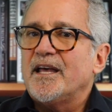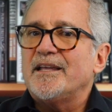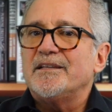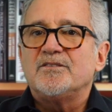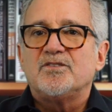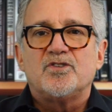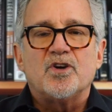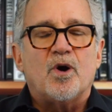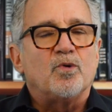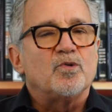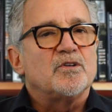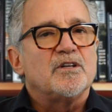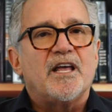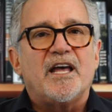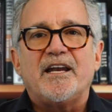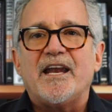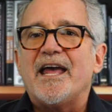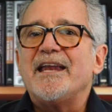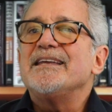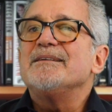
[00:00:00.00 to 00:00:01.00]
and don't
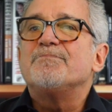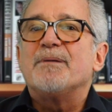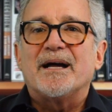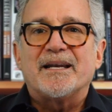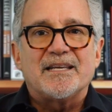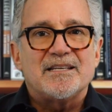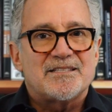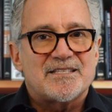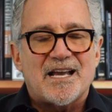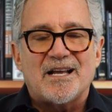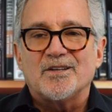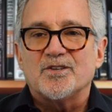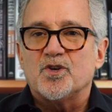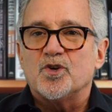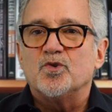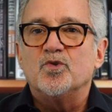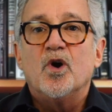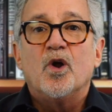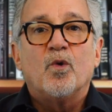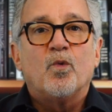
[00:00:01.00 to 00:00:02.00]
let anybody tell
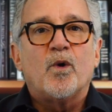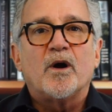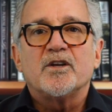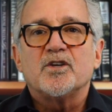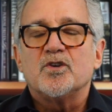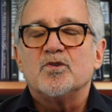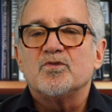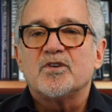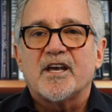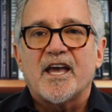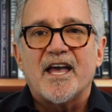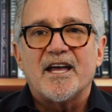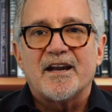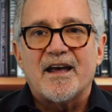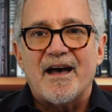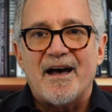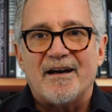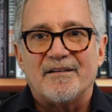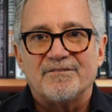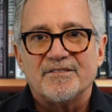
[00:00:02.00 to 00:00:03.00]
you what you can't
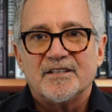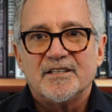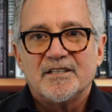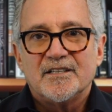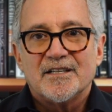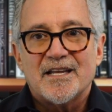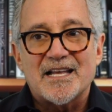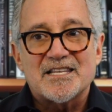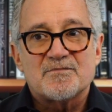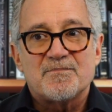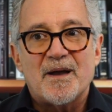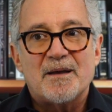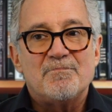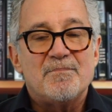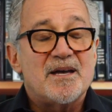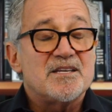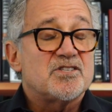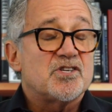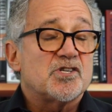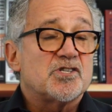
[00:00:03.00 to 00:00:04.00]
have. That's my
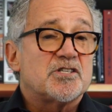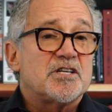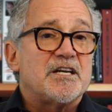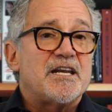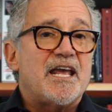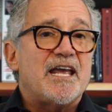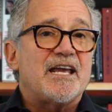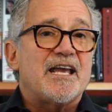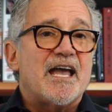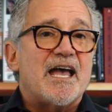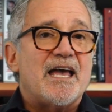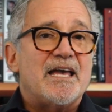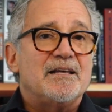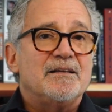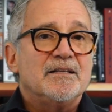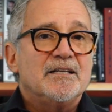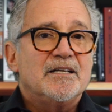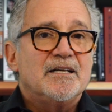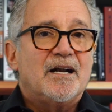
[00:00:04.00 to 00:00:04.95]
message today, gang.